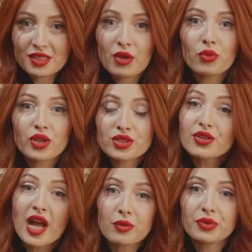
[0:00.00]
and I want
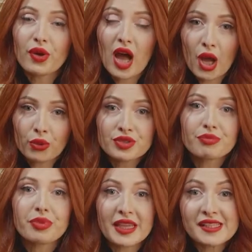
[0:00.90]
to help you
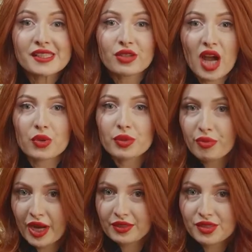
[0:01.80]
out based on our
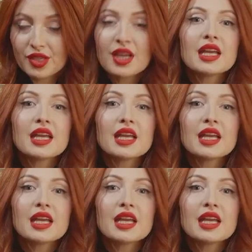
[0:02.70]
brand.